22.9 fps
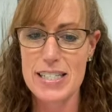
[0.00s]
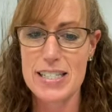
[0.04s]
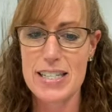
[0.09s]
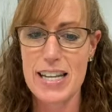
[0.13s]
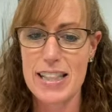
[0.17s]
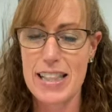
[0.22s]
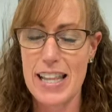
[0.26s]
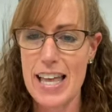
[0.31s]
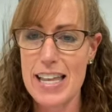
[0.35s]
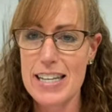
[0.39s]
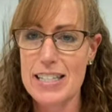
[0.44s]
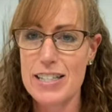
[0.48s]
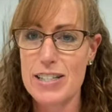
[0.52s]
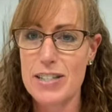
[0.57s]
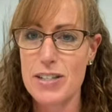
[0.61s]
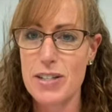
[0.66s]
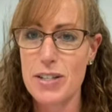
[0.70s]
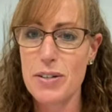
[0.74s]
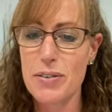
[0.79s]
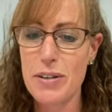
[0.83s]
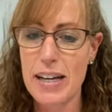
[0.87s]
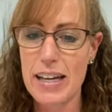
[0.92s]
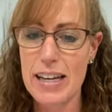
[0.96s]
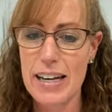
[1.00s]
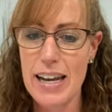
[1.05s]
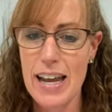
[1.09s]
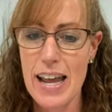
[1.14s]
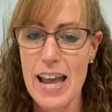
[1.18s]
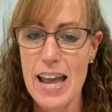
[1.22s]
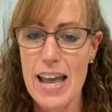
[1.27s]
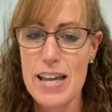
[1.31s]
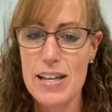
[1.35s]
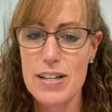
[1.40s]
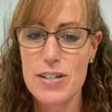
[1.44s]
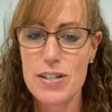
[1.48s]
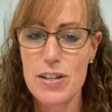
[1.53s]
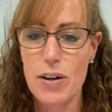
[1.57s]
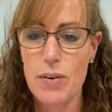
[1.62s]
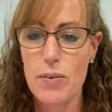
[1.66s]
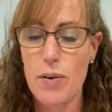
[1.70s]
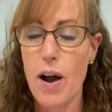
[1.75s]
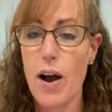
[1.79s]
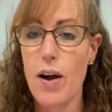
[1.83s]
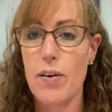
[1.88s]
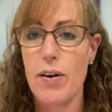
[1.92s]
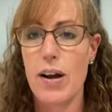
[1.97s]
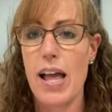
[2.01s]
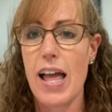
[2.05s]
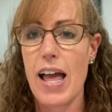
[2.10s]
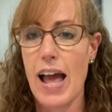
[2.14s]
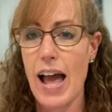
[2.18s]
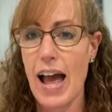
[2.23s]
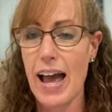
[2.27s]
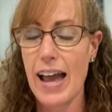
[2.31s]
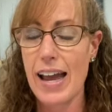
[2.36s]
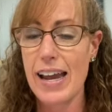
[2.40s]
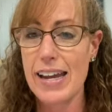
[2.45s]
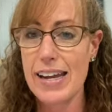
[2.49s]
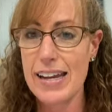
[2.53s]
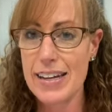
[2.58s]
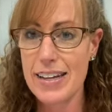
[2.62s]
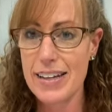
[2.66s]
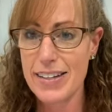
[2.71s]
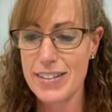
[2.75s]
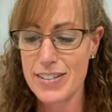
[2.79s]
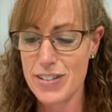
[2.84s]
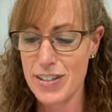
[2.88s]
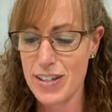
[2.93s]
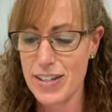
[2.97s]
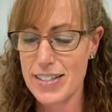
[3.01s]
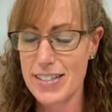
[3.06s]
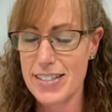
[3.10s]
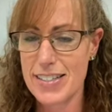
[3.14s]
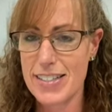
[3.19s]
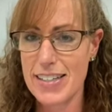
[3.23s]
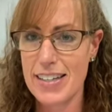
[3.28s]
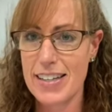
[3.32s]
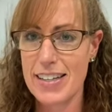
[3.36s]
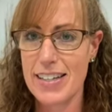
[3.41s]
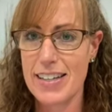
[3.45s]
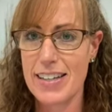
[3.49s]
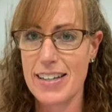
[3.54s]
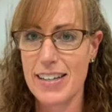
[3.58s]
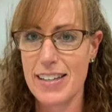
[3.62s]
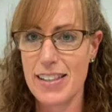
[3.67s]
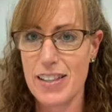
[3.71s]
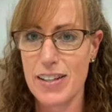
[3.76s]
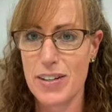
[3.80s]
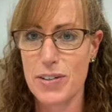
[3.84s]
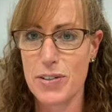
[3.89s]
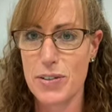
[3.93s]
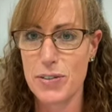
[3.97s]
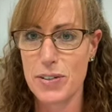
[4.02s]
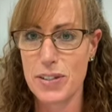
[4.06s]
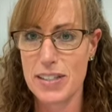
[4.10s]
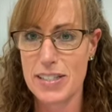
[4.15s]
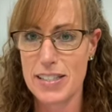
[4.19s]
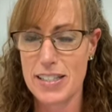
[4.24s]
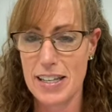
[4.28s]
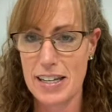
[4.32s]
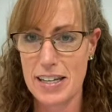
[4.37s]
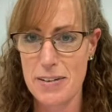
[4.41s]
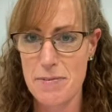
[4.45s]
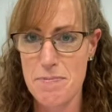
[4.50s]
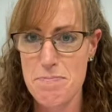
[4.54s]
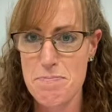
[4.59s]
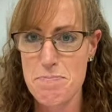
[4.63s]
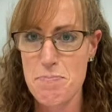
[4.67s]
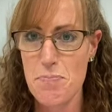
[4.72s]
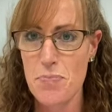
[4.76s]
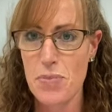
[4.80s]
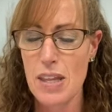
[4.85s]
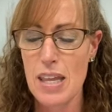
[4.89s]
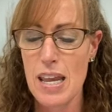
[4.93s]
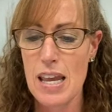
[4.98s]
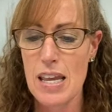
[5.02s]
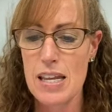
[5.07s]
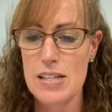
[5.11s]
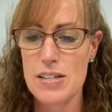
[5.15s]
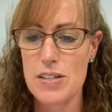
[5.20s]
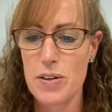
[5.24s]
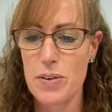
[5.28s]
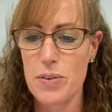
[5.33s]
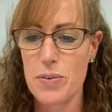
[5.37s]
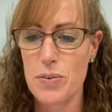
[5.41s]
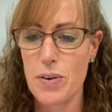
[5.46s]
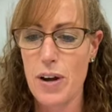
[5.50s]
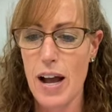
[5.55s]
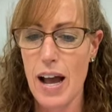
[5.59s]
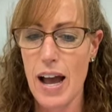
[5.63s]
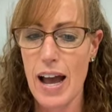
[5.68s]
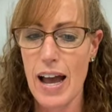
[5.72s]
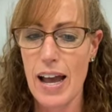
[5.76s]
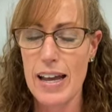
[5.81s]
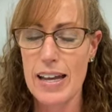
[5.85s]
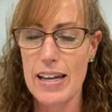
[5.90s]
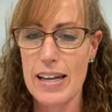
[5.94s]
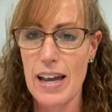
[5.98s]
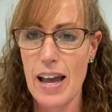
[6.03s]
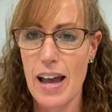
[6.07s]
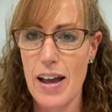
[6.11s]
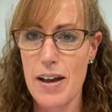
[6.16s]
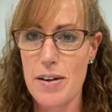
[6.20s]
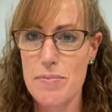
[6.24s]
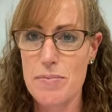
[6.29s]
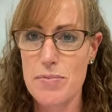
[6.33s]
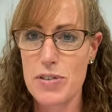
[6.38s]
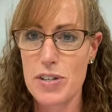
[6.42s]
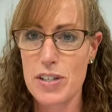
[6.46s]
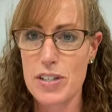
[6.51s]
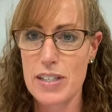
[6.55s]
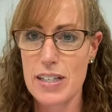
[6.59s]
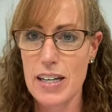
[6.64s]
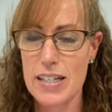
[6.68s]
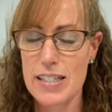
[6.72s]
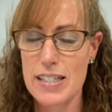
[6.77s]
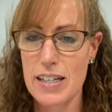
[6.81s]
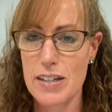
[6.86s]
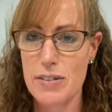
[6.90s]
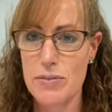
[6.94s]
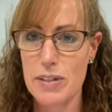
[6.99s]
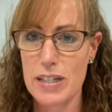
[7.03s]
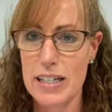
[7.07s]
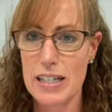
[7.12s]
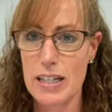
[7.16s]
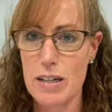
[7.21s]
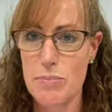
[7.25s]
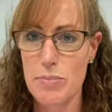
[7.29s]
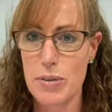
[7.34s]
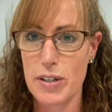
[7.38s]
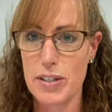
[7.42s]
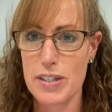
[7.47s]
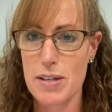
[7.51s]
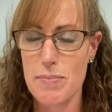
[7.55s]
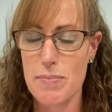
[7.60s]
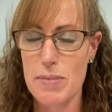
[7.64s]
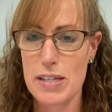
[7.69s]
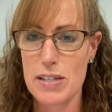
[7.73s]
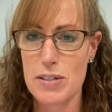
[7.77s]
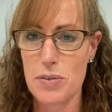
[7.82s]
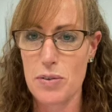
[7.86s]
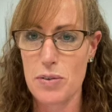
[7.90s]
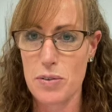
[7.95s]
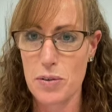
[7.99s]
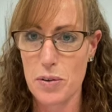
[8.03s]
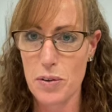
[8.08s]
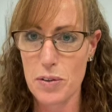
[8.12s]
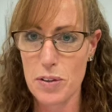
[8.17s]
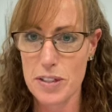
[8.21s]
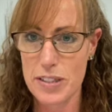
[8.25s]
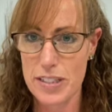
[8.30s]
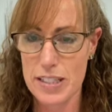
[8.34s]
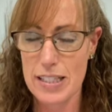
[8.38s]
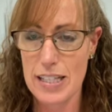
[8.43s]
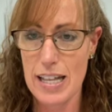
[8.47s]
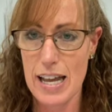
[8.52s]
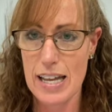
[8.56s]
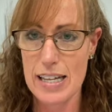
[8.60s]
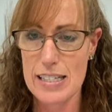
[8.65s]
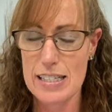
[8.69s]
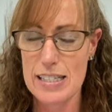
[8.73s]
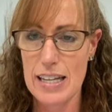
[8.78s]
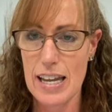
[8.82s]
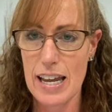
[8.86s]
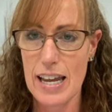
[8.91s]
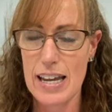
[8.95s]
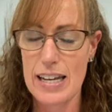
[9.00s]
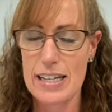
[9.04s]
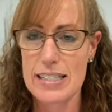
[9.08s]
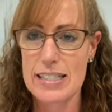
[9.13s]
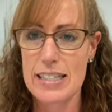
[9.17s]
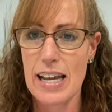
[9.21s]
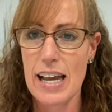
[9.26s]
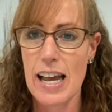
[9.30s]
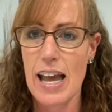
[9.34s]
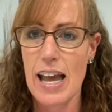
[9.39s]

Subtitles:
Let's do it. So, oh, I just did the coolest thing. So I just got done reading a book to Miss Ortola's class, and